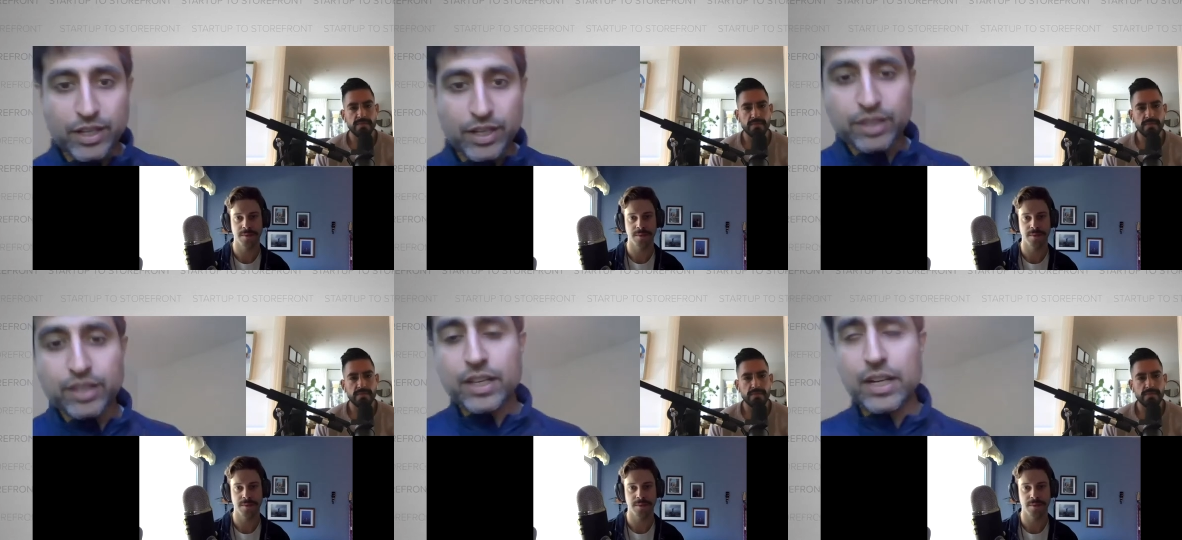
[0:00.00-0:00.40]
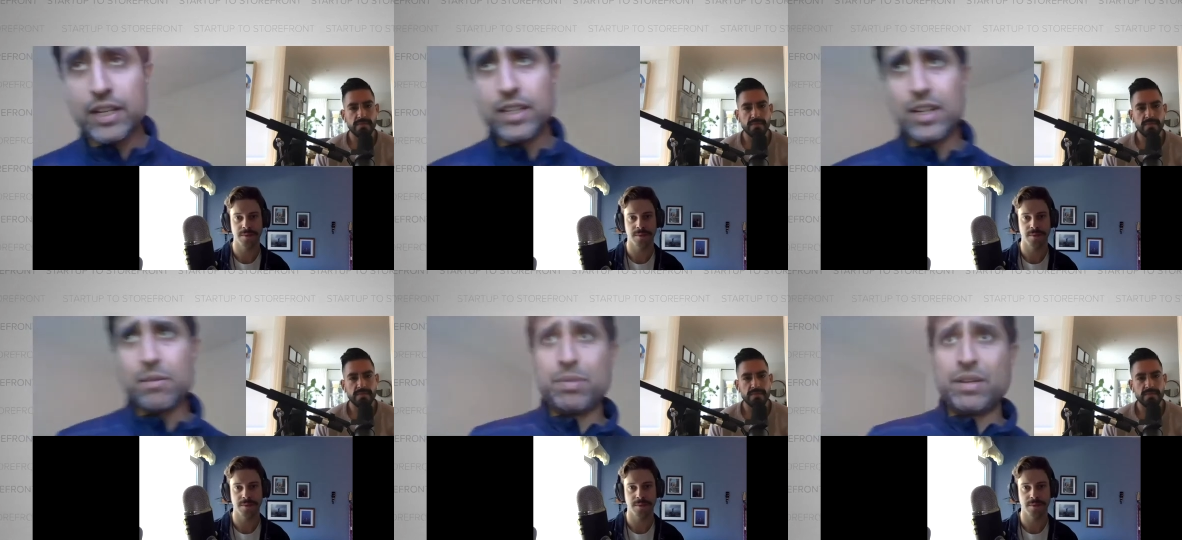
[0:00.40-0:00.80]
Speaker 1: I think it
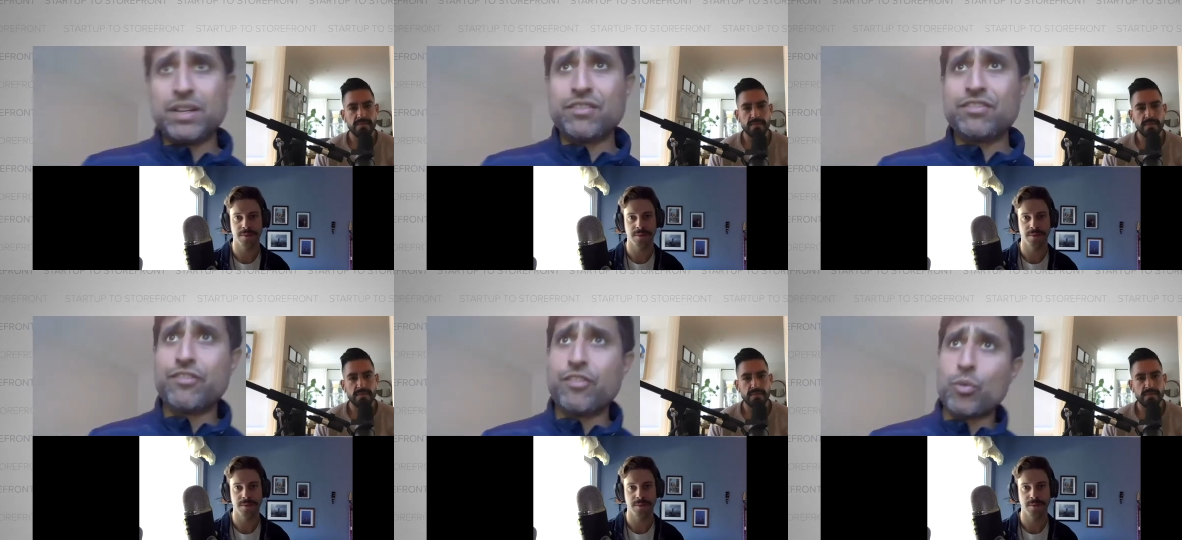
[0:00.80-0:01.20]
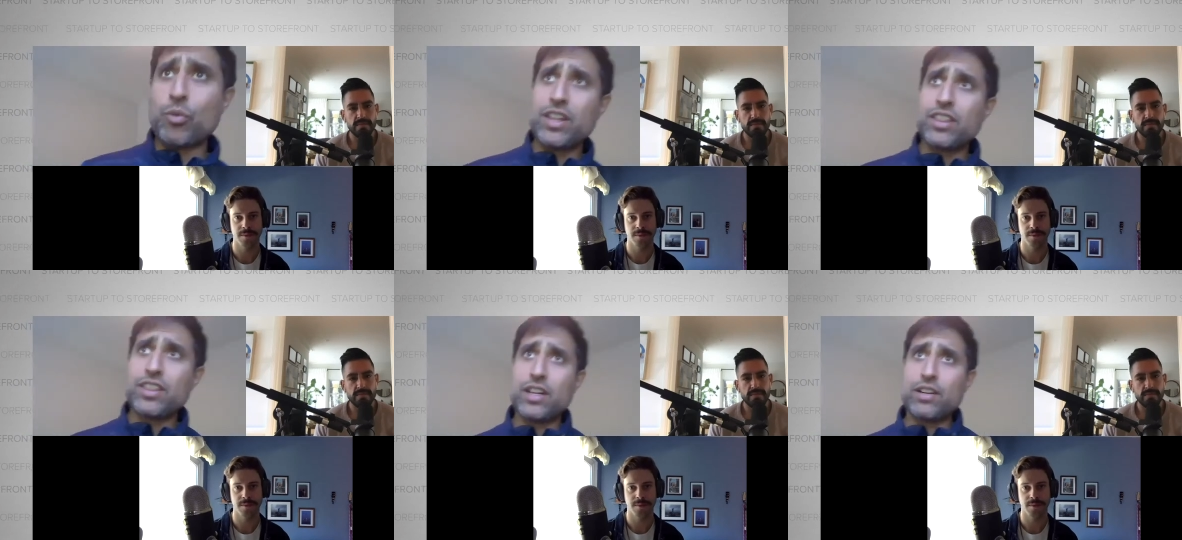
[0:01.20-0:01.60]
ended up being
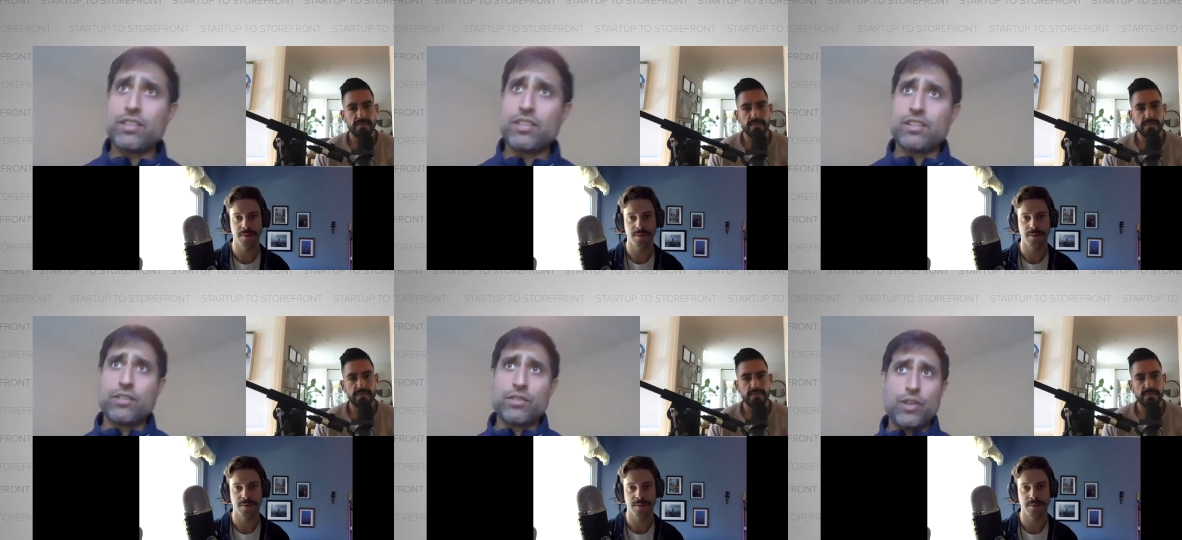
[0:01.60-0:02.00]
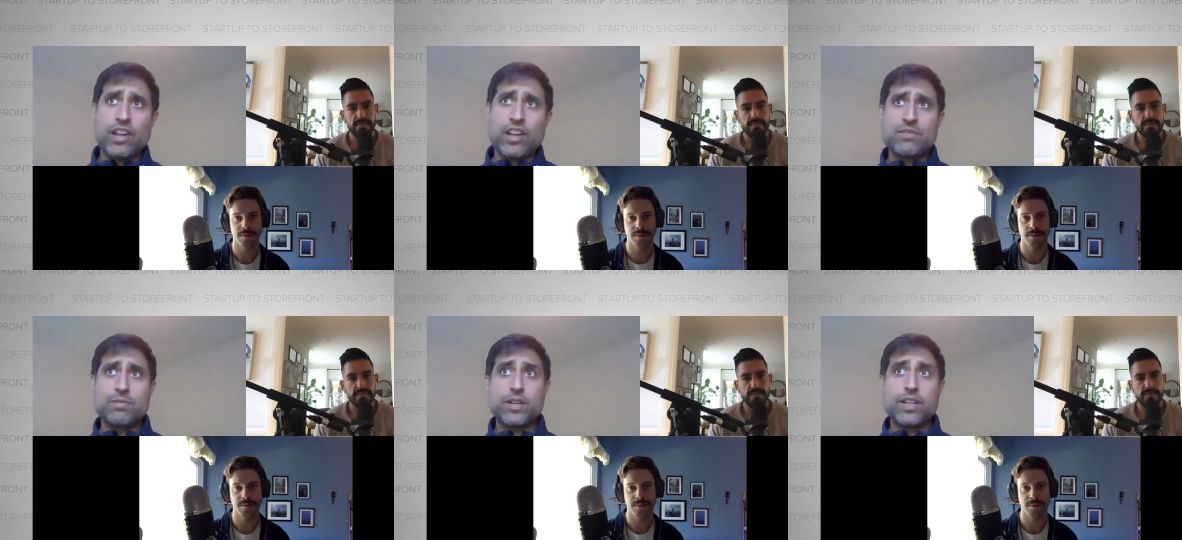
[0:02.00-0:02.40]
40,000
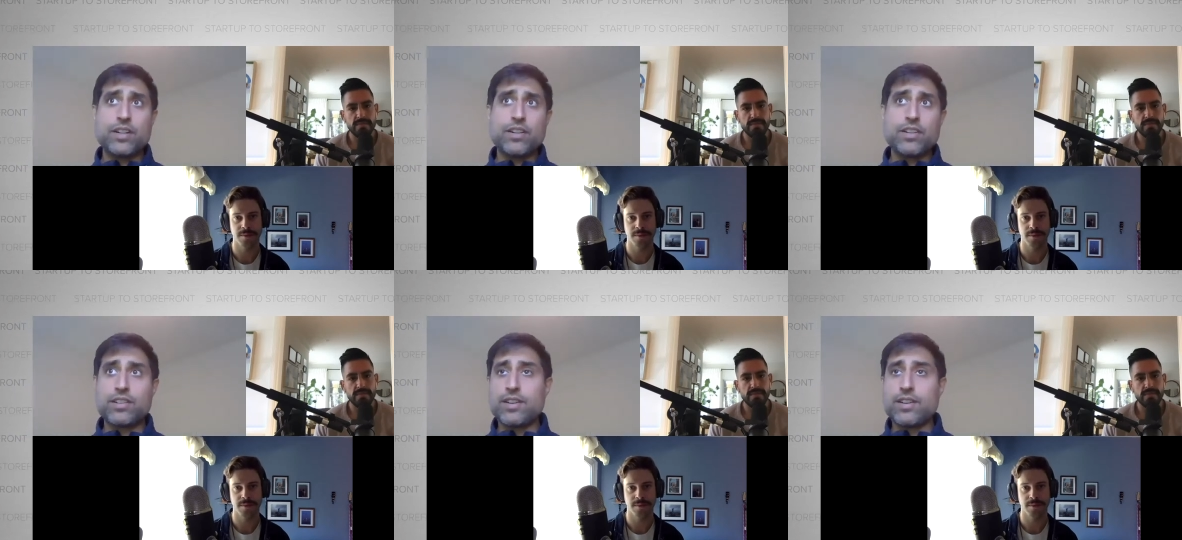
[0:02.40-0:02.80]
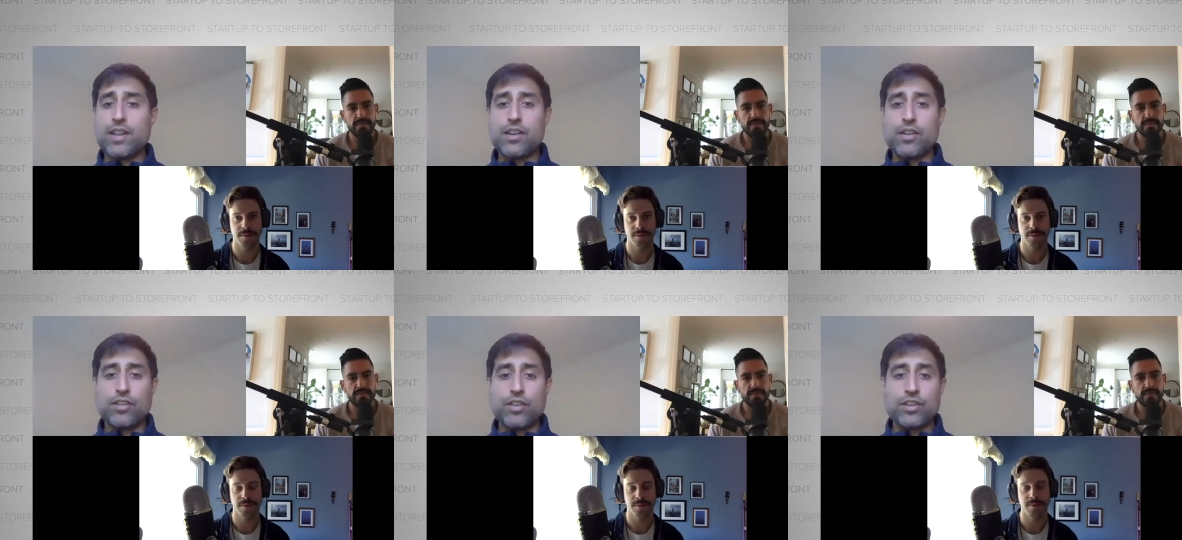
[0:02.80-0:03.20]
respirators, and
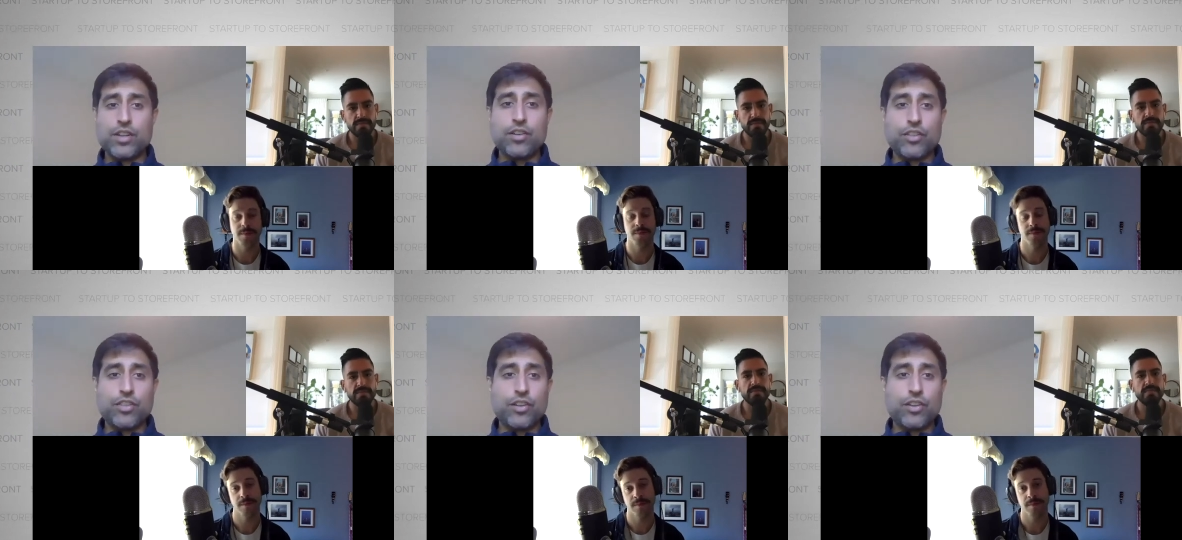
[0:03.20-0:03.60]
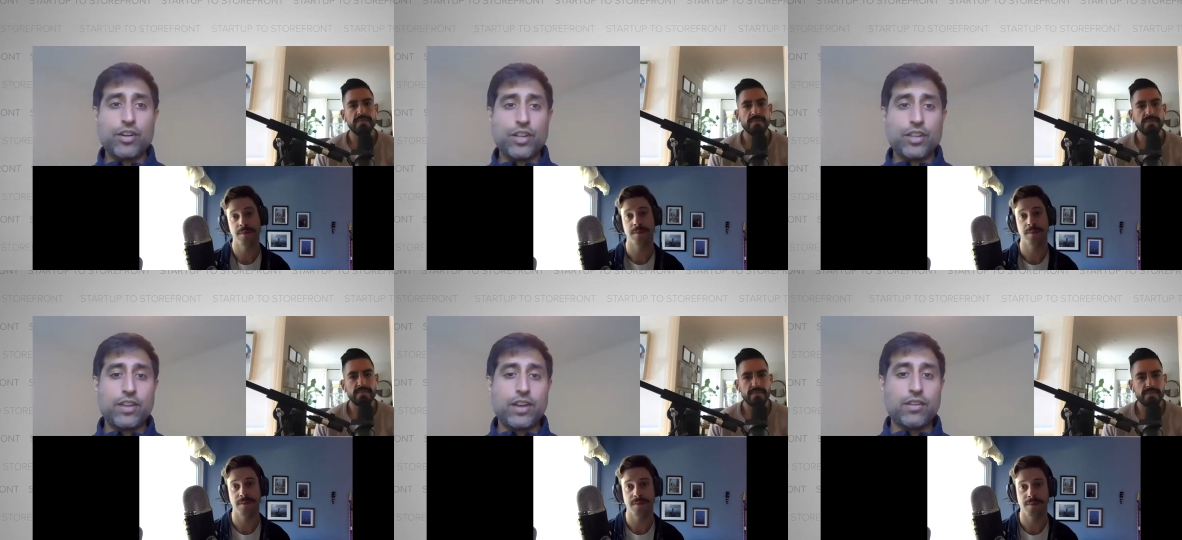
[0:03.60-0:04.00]
another
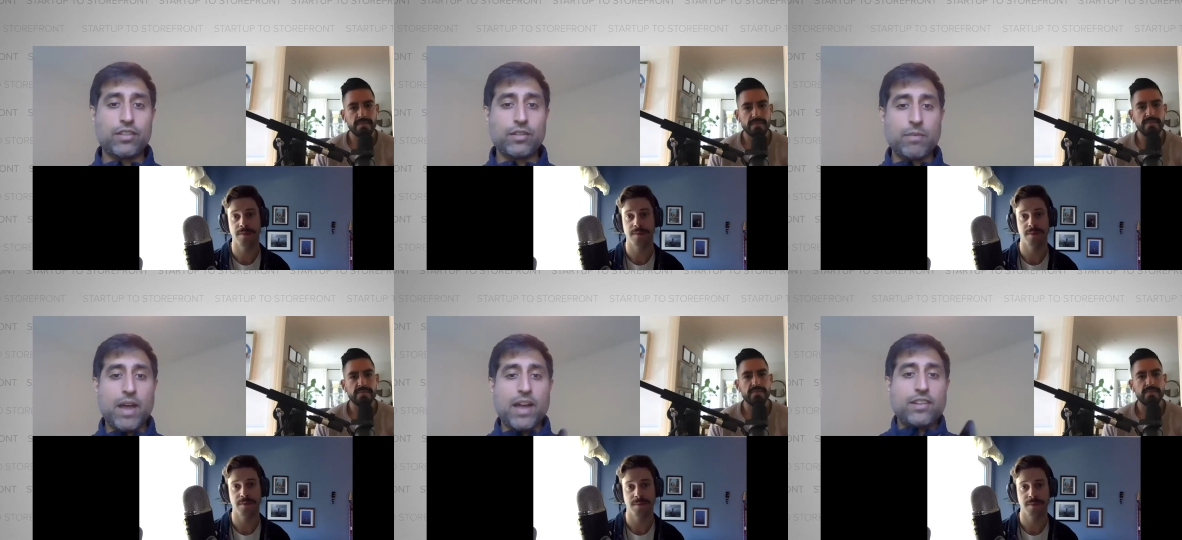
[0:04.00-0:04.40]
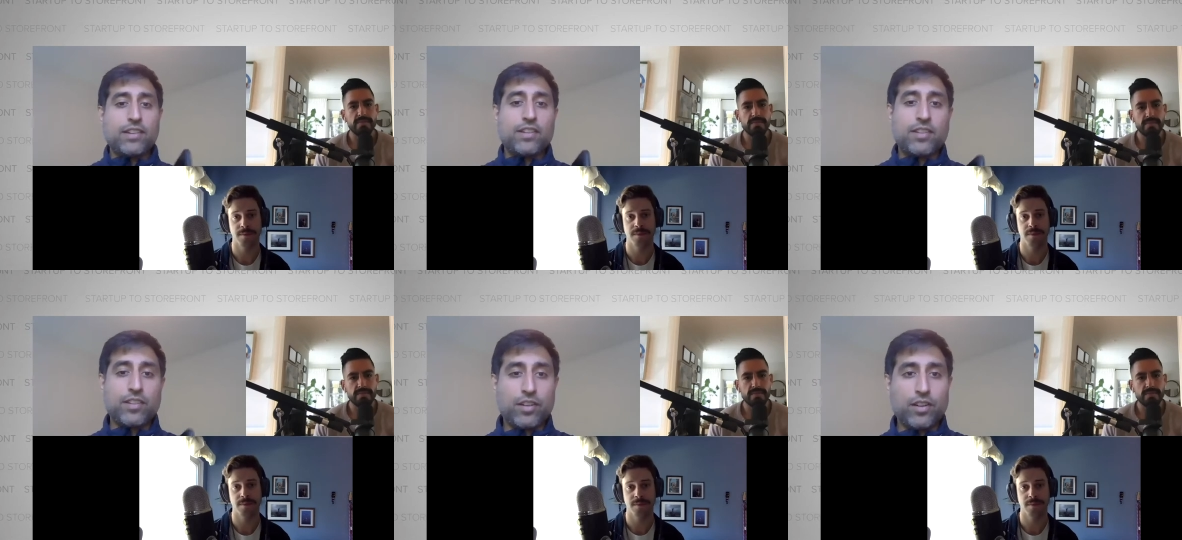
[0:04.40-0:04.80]
30,000
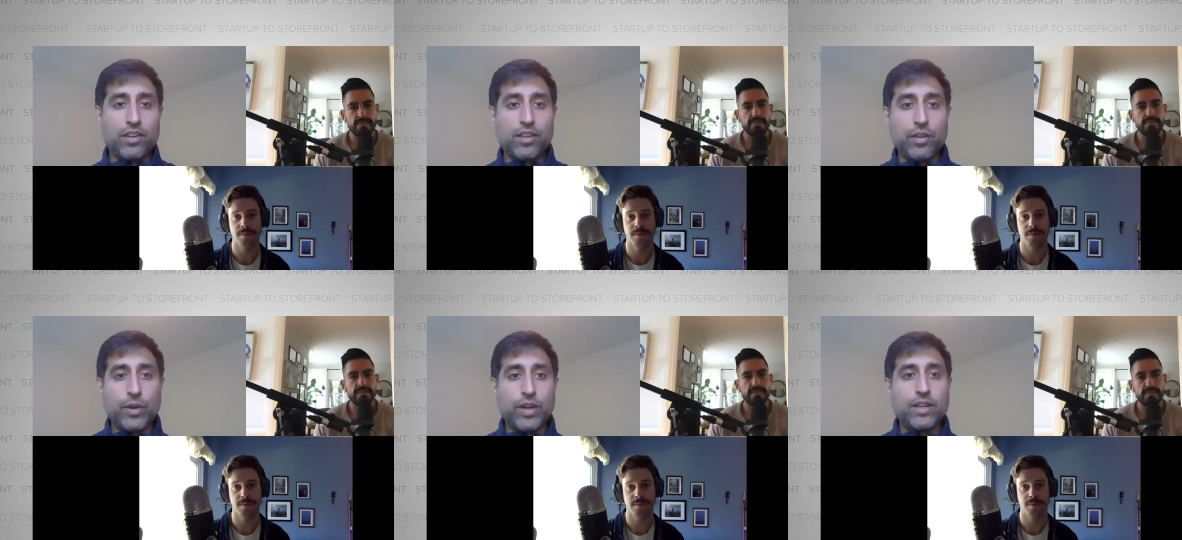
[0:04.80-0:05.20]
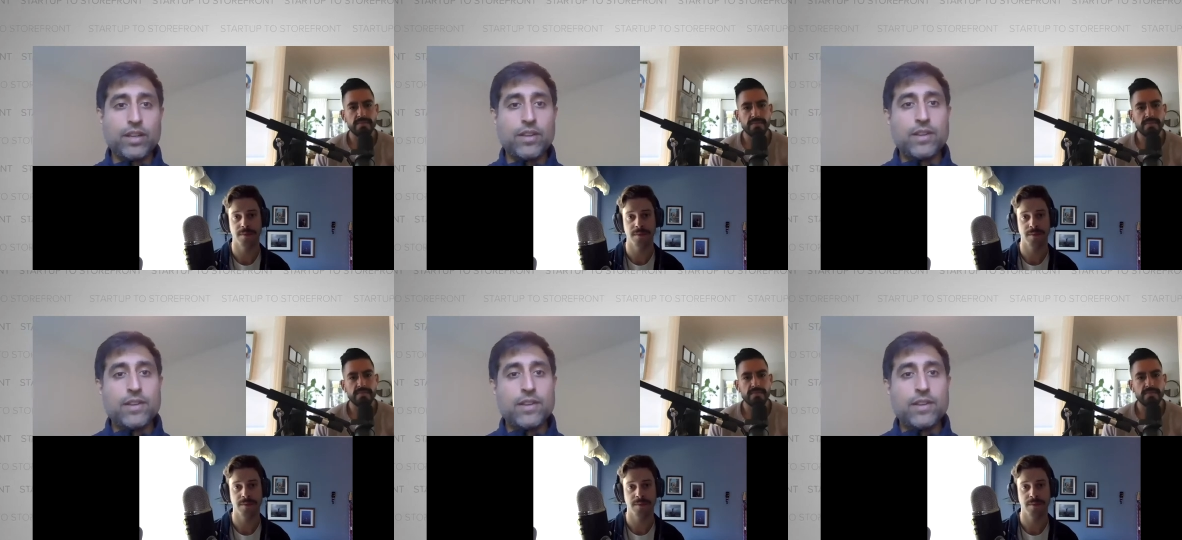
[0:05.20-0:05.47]
masks are on the way.